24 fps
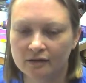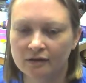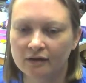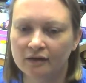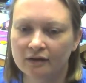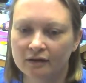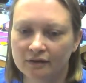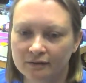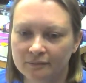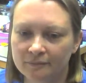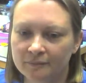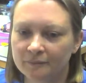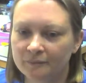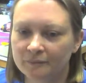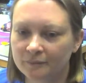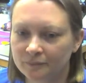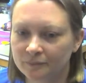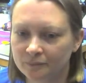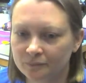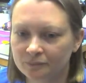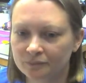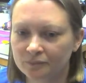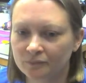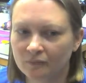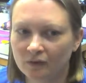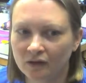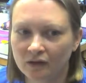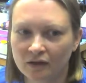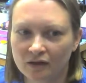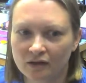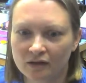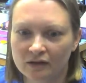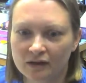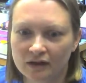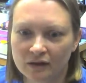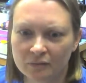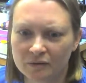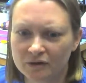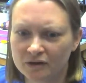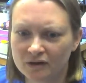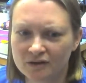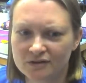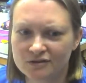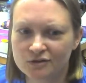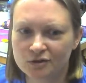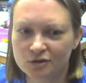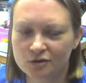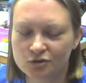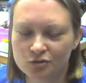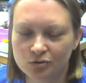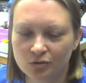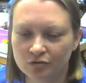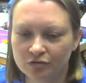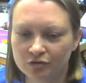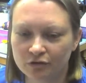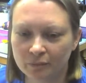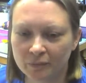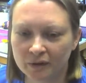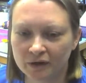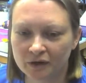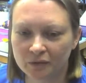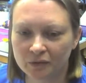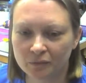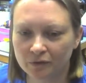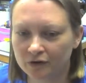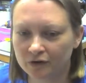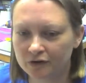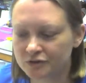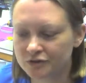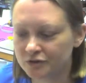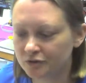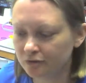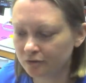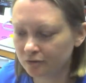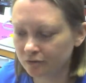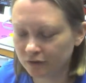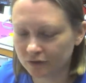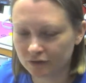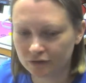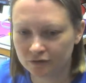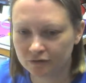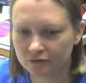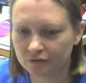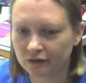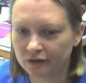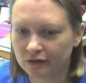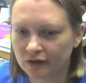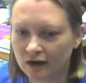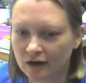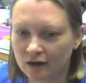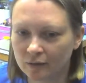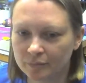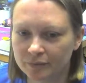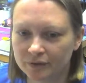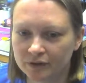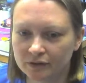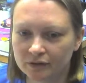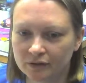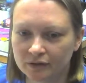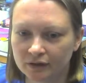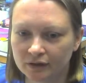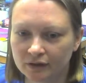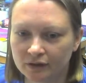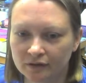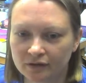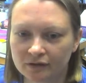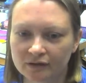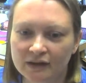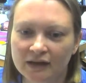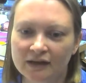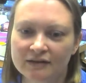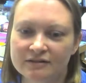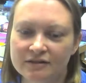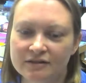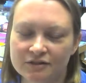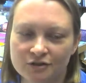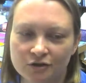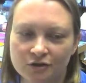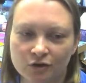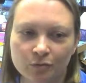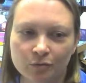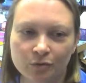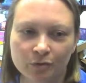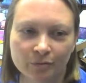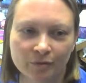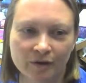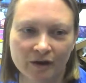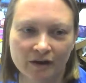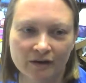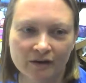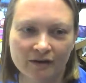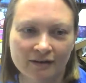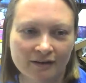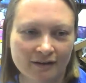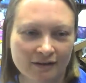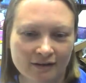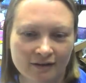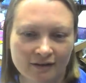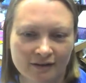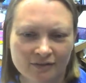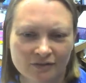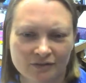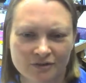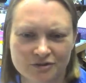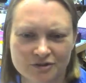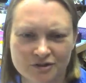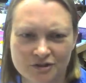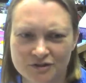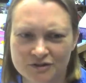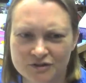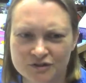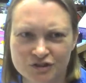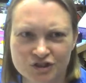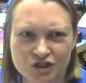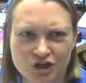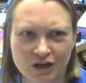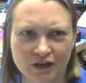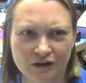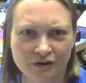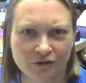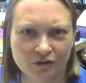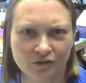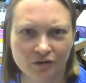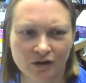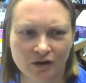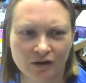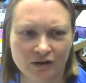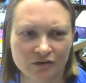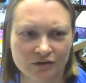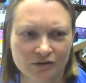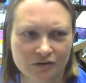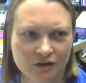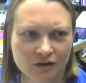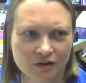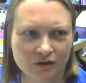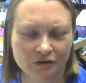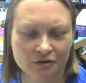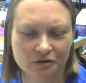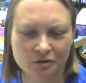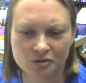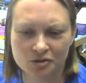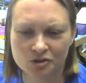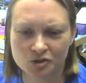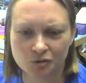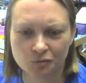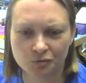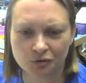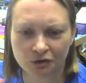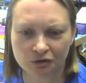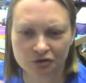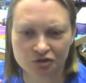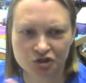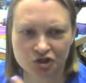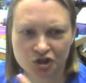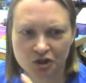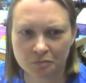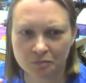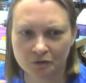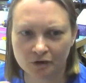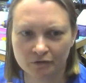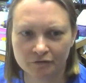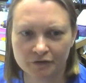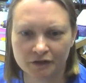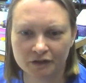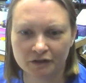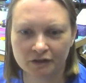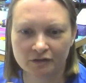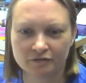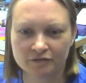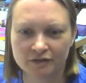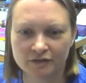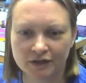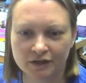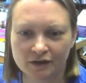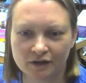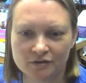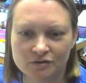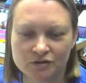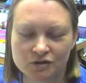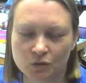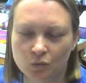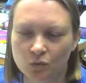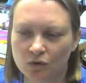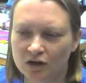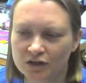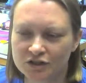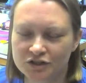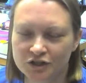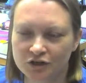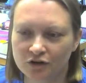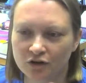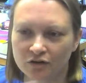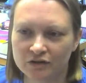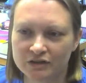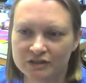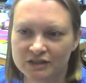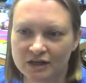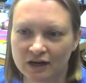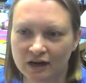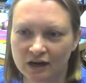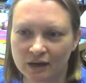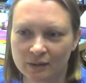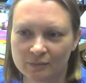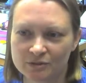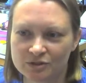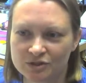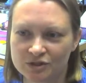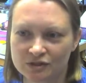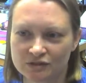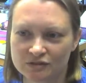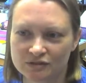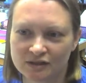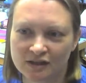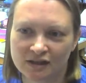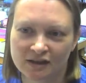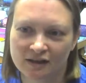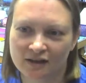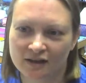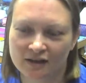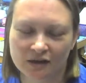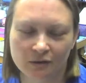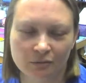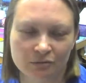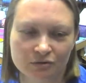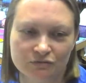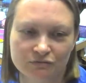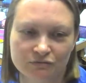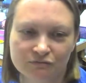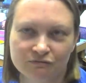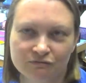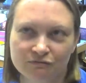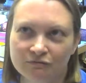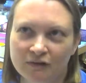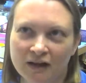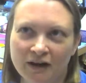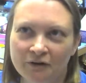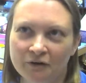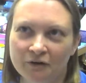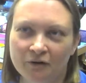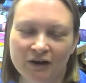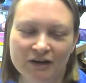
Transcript: Yeah. Yeah, it'd be nice. You could do it from anywhere too. Like you could like hop in like a digital nomad. There's this channel here on YouTube called Cheap RV Living. I used to watch it all the time just because it was, I don't know.